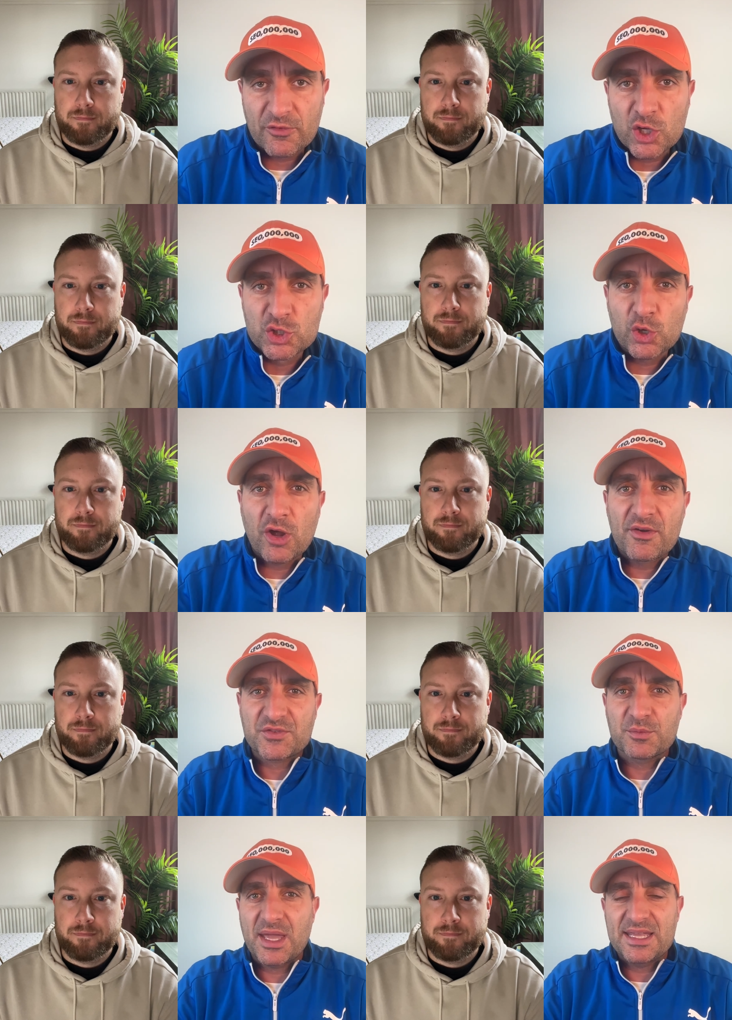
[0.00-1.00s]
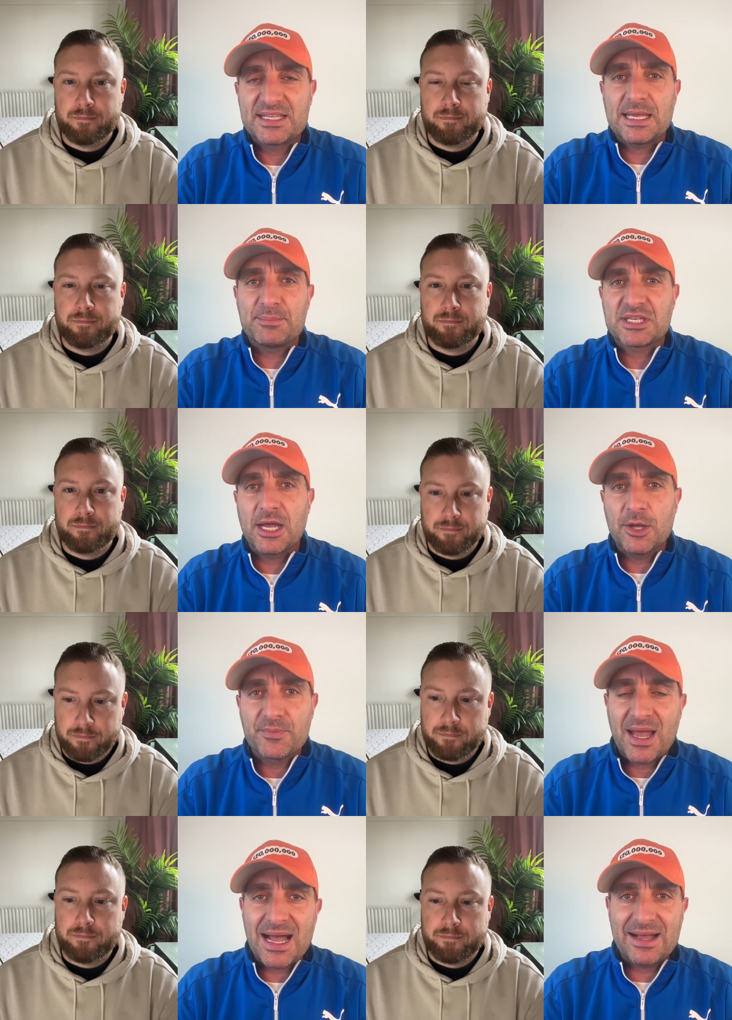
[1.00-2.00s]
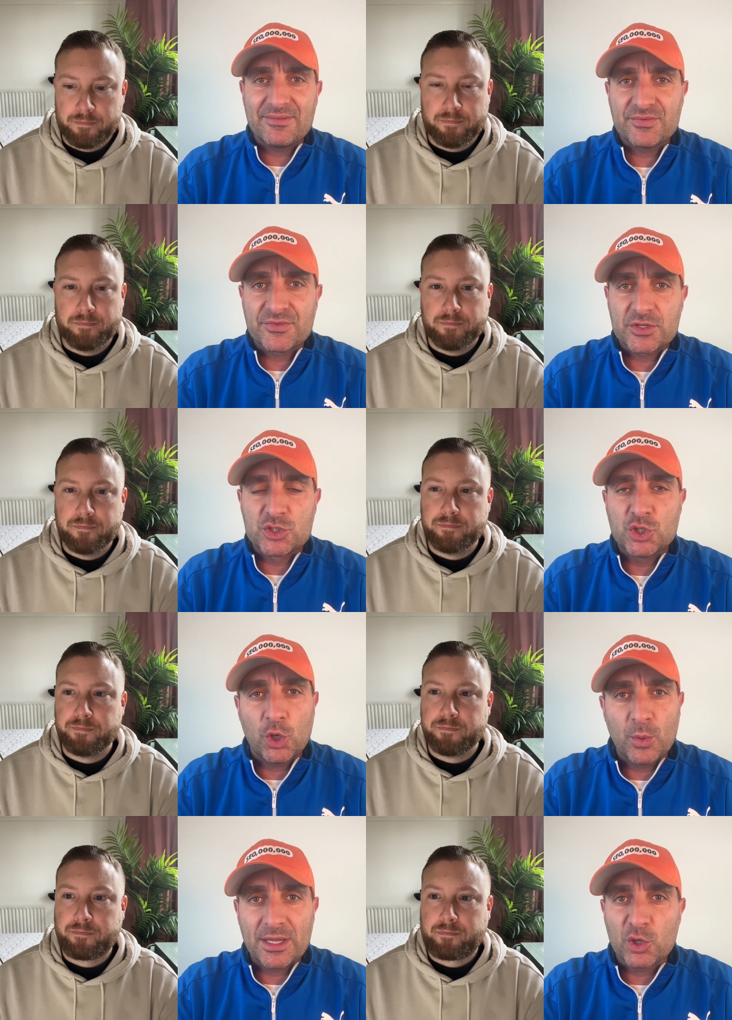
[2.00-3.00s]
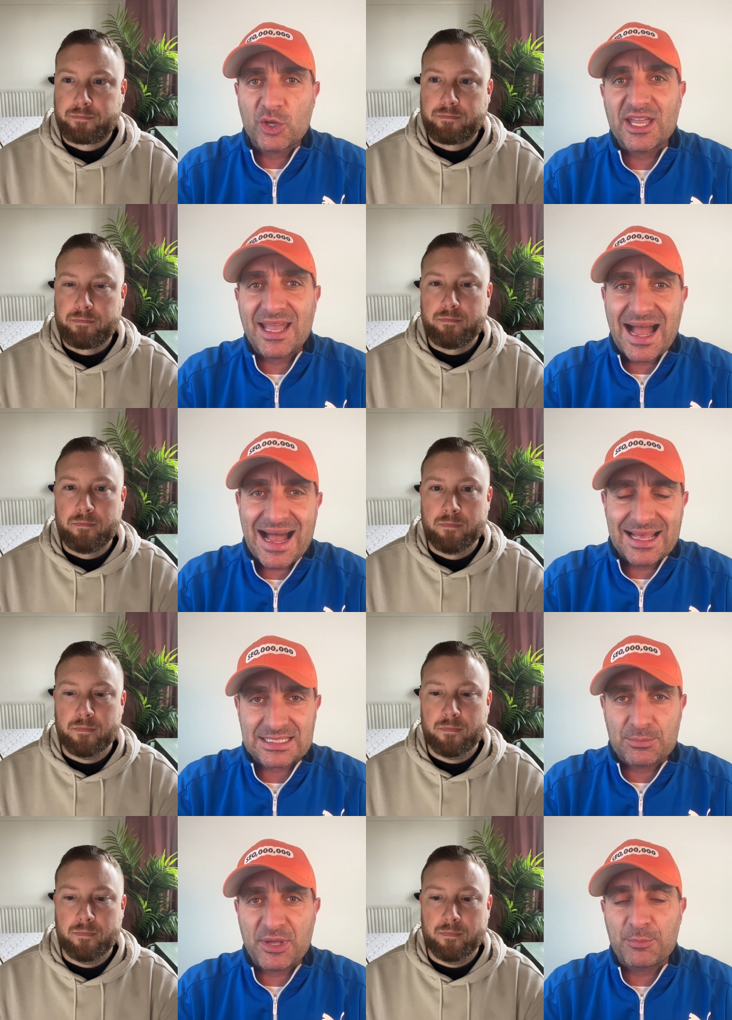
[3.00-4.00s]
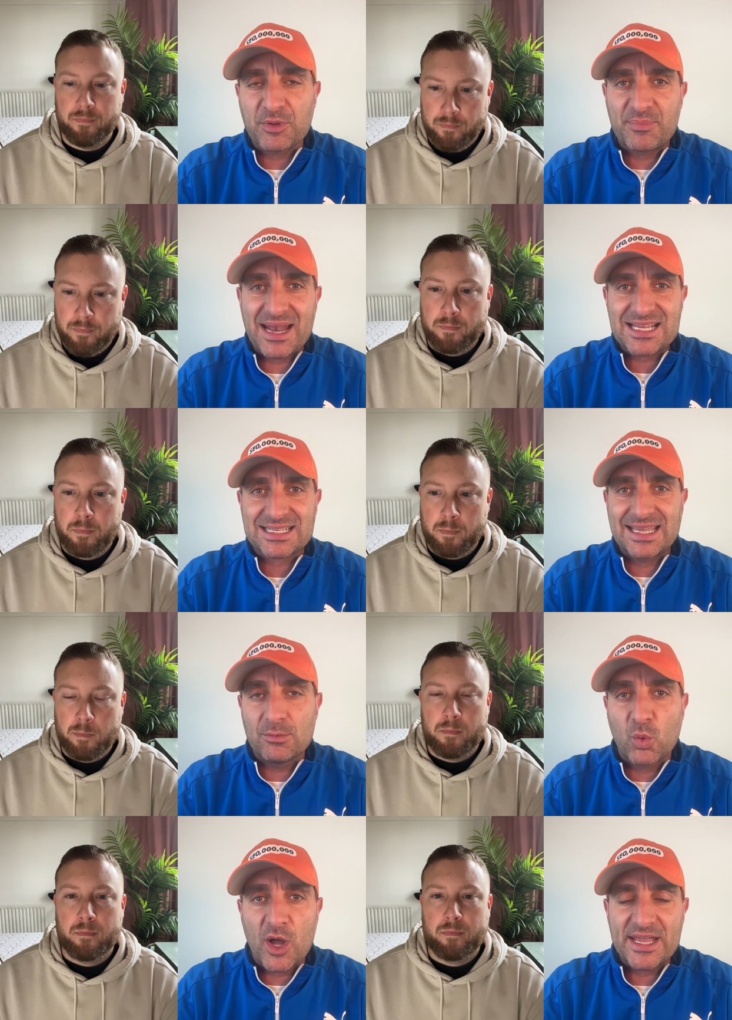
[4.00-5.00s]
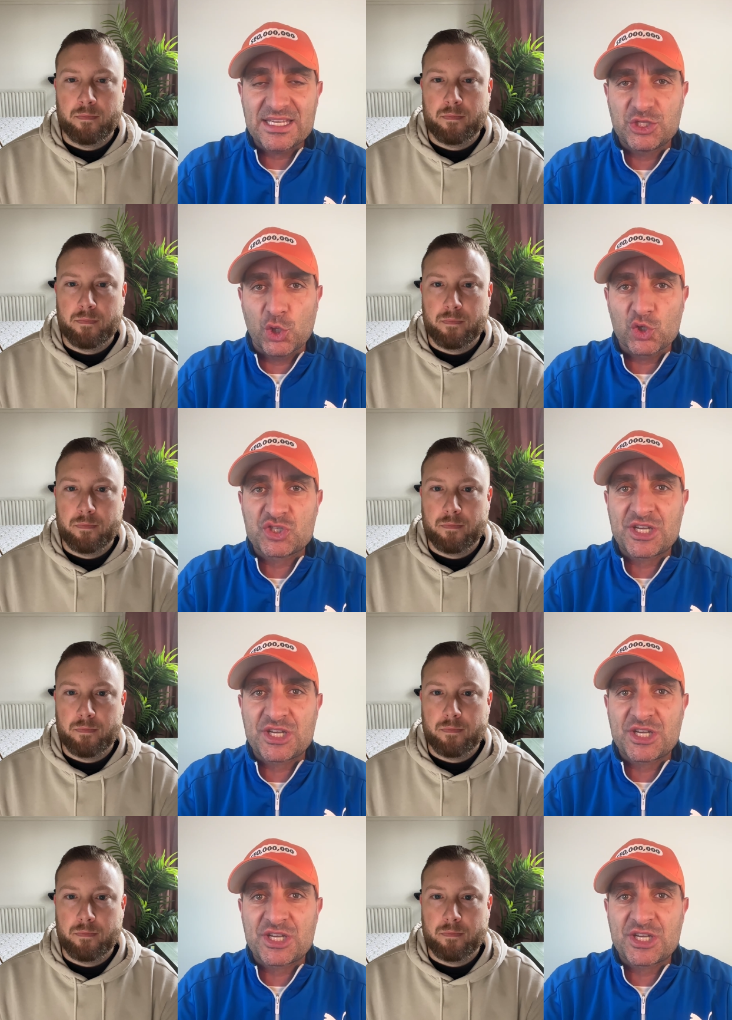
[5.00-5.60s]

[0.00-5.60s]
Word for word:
Speaker 1: I've got Joe Norris from Get Your Tips Out. And Joe, we're looking at people have been asking, what is your